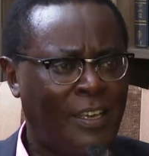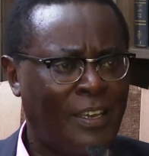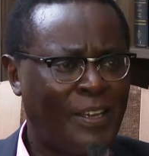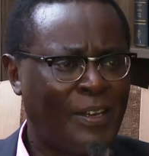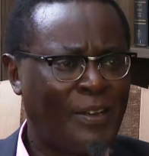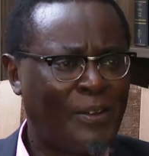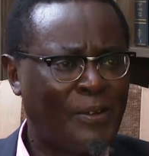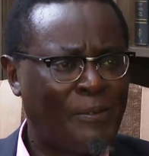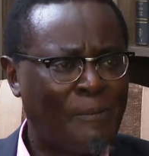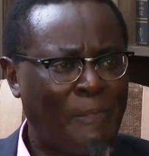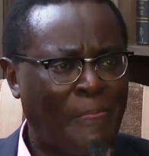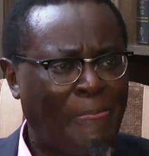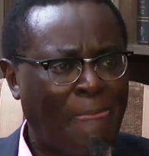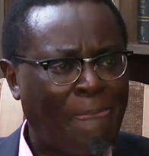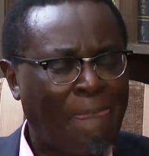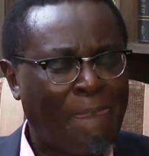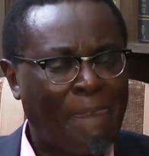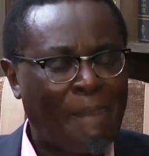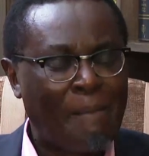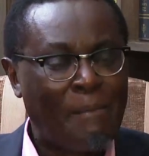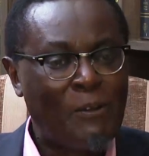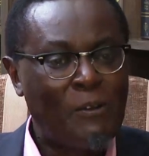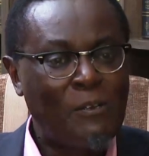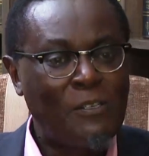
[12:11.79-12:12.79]
You know,
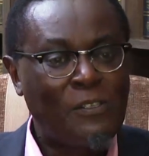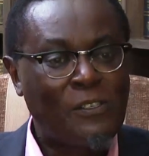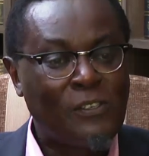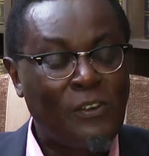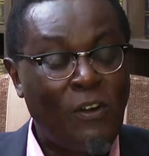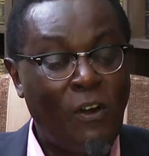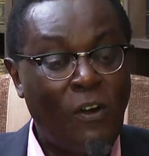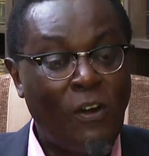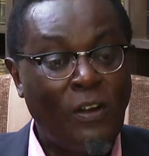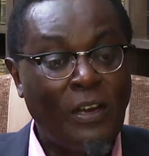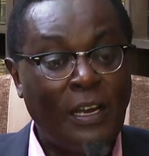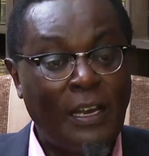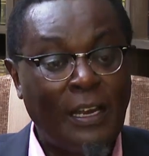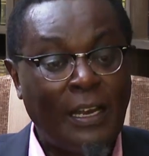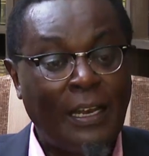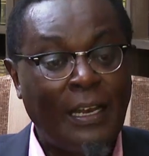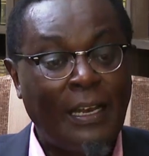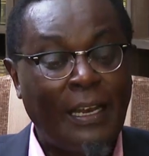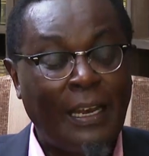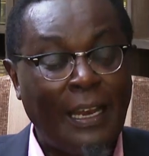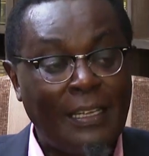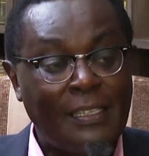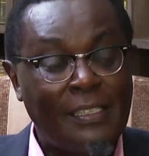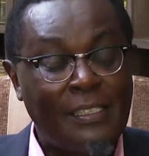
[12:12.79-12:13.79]
because God
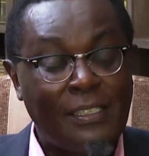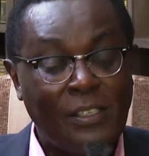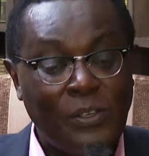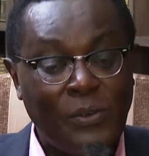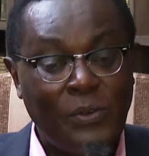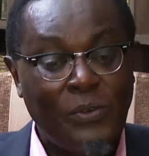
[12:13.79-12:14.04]
lets